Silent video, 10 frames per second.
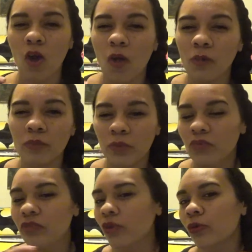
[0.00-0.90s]

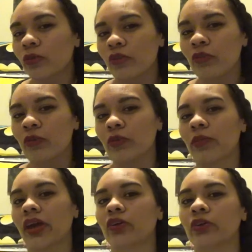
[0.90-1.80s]
almost told us who the
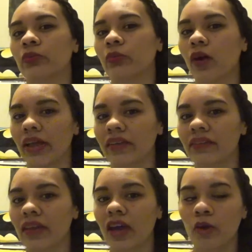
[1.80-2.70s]
Black Hood was